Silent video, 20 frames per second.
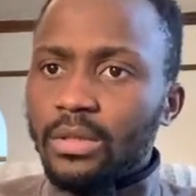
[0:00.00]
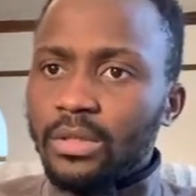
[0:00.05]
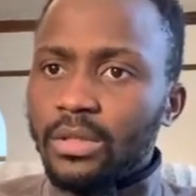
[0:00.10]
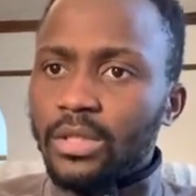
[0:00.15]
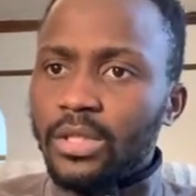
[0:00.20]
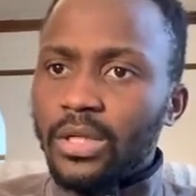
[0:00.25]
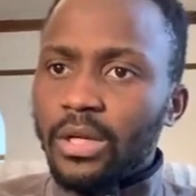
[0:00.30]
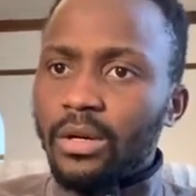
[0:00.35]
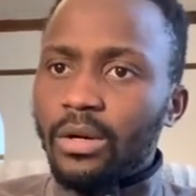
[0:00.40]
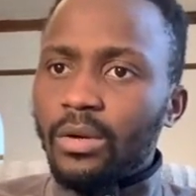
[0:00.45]

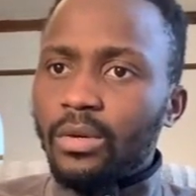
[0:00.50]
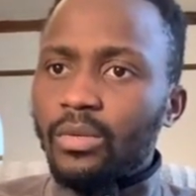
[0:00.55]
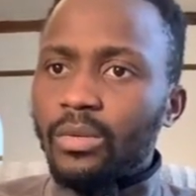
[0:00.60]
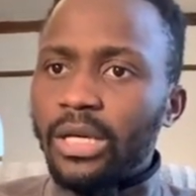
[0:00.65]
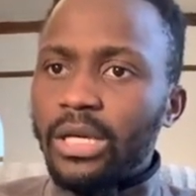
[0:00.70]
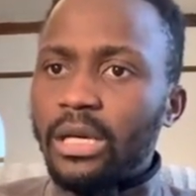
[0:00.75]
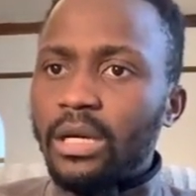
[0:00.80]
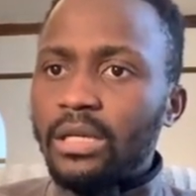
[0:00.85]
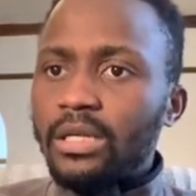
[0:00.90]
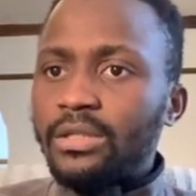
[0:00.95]
So we
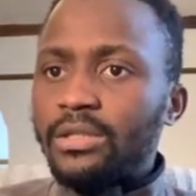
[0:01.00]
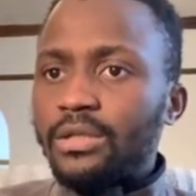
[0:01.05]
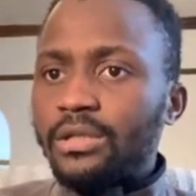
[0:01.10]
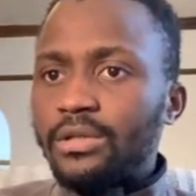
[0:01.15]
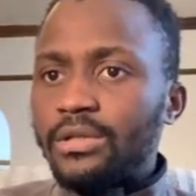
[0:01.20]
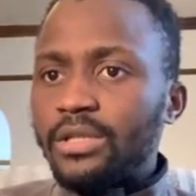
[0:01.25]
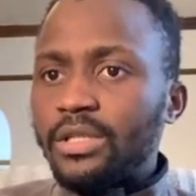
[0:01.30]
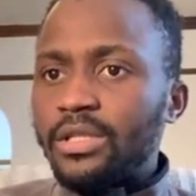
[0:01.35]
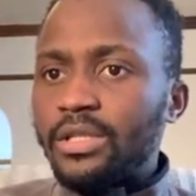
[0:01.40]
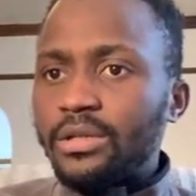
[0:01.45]
got
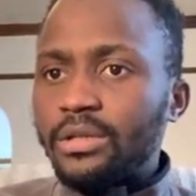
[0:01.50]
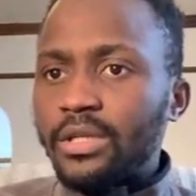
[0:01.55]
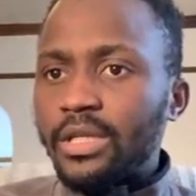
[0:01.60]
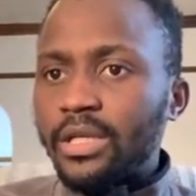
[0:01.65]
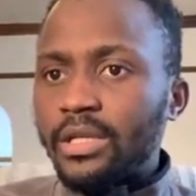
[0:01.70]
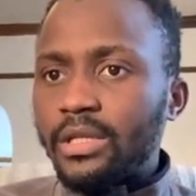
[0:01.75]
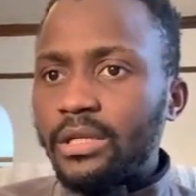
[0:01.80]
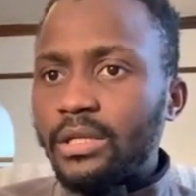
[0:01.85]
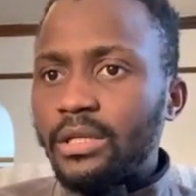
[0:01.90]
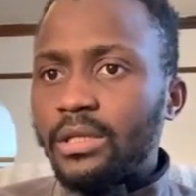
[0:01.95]
introduced into
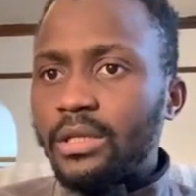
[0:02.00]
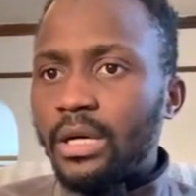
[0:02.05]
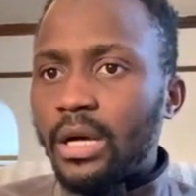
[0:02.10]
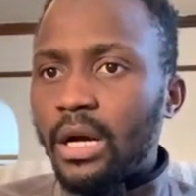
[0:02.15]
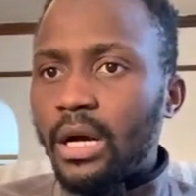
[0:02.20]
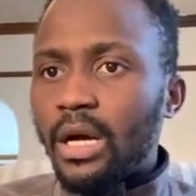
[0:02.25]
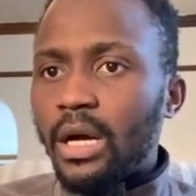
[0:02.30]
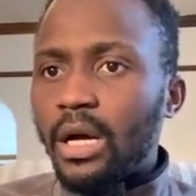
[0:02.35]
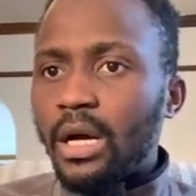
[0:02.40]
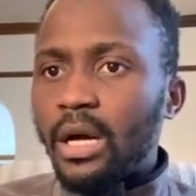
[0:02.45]
data,
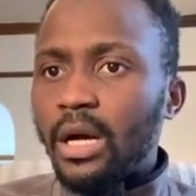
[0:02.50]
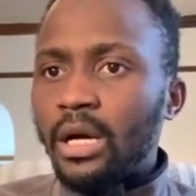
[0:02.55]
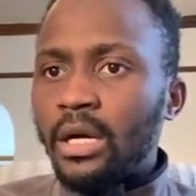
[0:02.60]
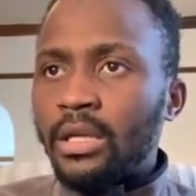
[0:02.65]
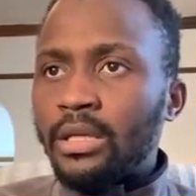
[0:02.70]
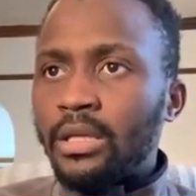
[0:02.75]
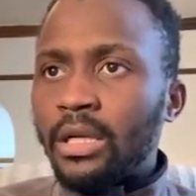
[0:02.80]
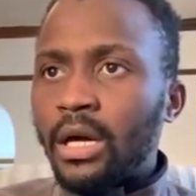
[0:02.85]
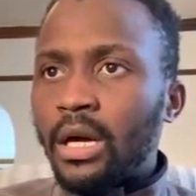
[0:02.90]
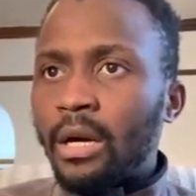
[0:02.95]

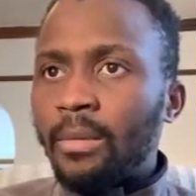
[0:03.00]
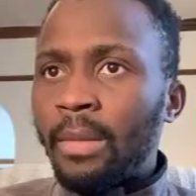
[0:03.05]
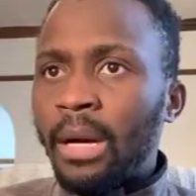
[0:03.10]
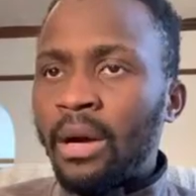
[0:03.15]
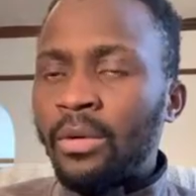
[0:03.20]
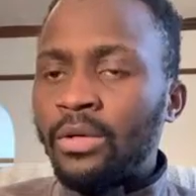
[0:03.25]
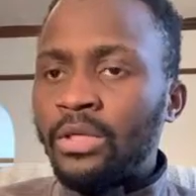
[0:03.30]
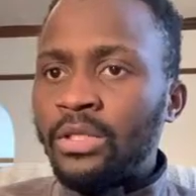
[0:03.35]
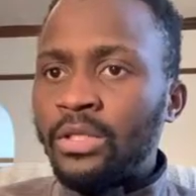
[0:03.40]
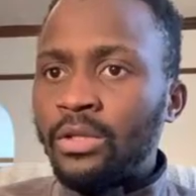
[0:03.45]
and I
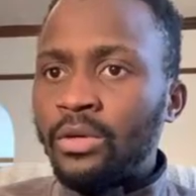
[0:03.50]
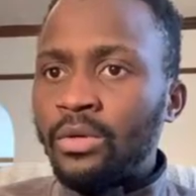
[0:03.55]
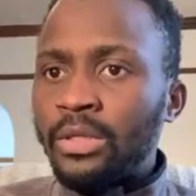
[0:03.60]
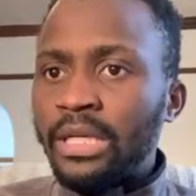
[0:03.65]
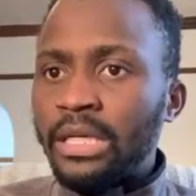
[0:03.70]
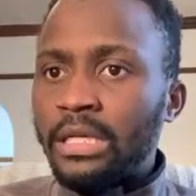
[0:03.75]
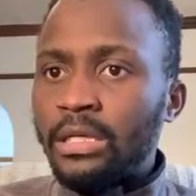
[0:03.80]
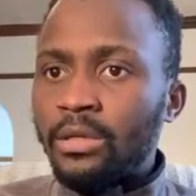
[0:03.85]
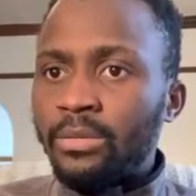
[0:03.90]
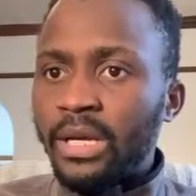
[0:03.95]
was doing
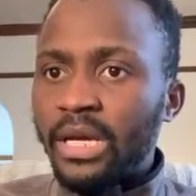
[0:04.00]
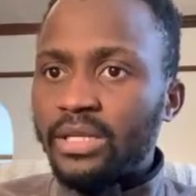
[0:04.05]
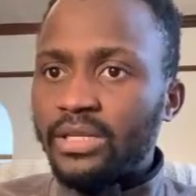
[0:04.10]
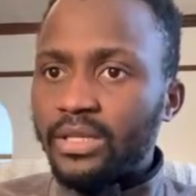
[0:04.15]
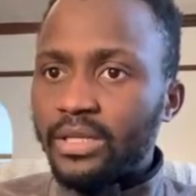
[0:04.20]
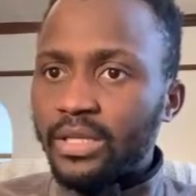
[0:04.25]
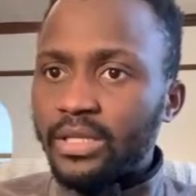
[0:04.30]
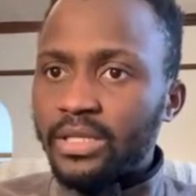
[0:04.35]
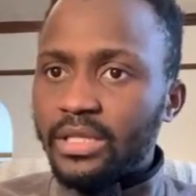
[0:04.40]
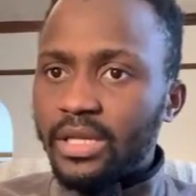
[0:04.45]

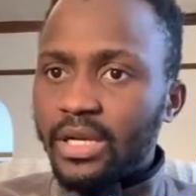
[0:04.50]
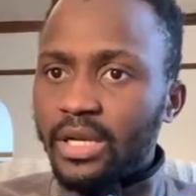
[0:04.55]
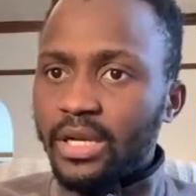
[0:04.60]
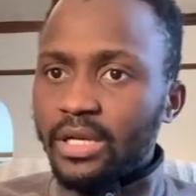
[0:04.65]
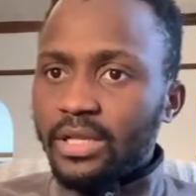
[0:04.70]
econometrics.